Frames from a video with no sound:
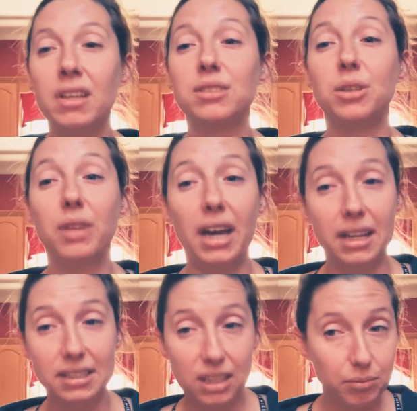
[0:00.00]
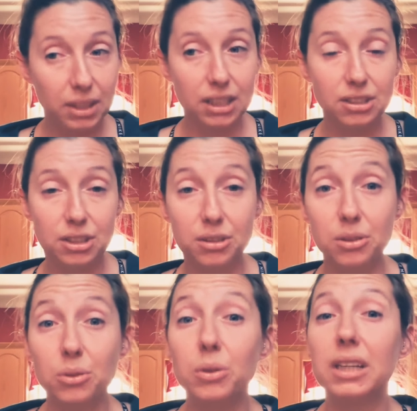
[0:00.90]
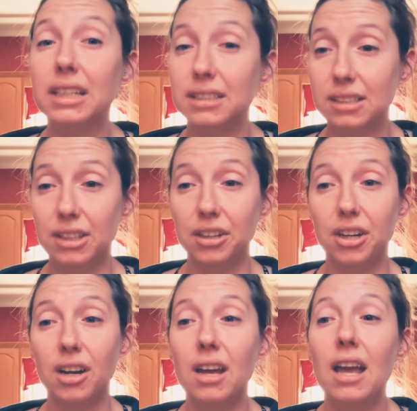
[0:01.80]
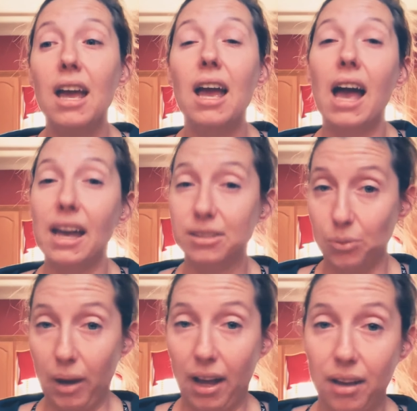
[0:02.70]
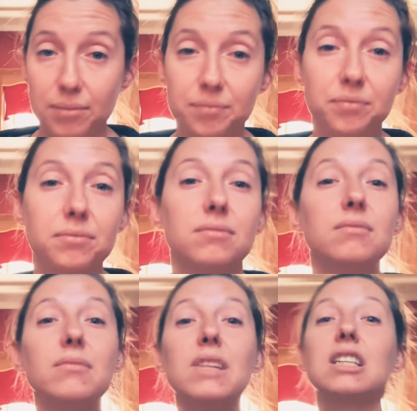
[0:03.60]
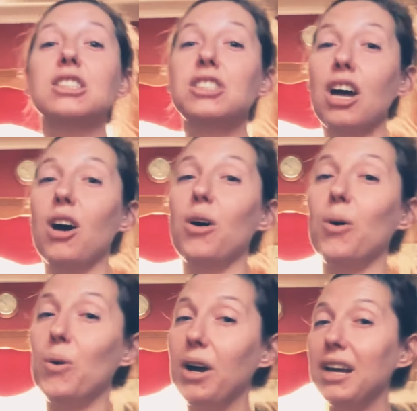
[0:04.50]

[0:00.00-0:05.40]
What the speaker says: So that is something to consider as well. So